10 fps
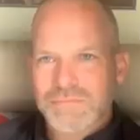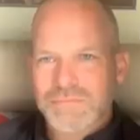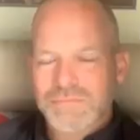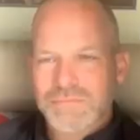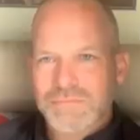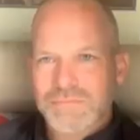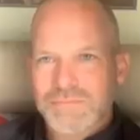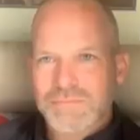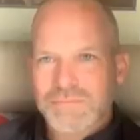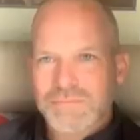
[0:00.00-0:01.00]

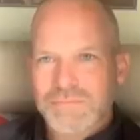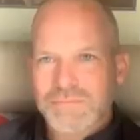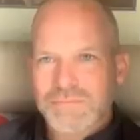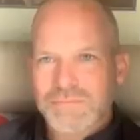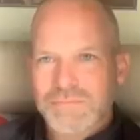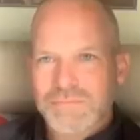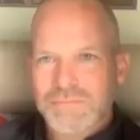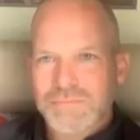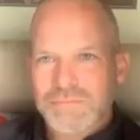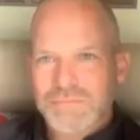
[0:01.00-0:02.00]

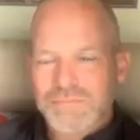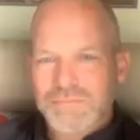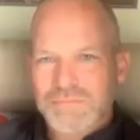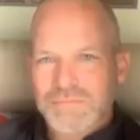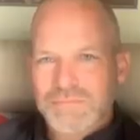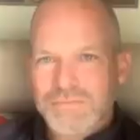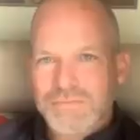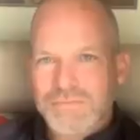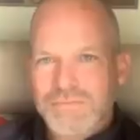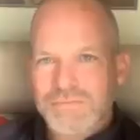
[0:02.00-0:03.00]

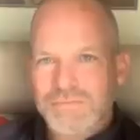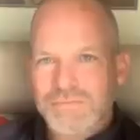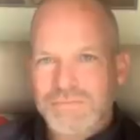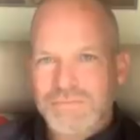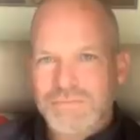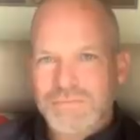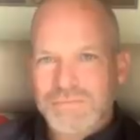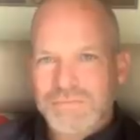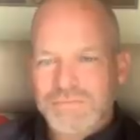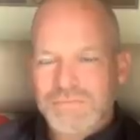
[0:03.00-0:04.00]

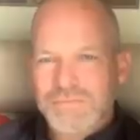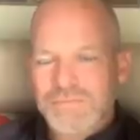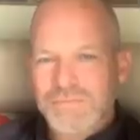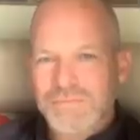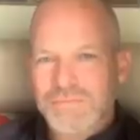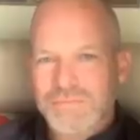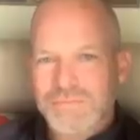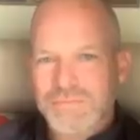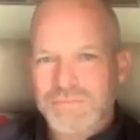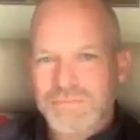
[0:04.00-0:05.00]

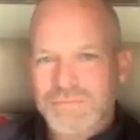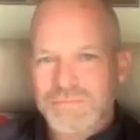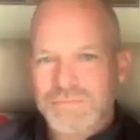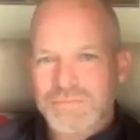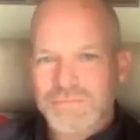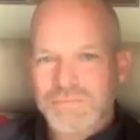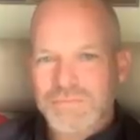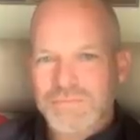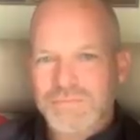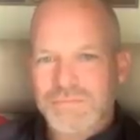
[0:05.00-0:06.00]

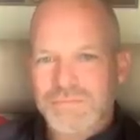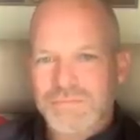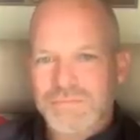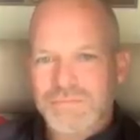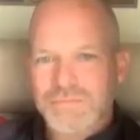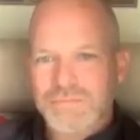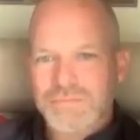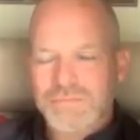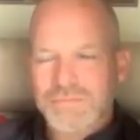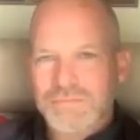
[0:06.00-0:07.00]

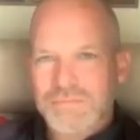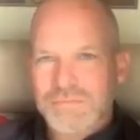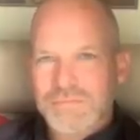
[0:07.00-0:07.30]
(silent)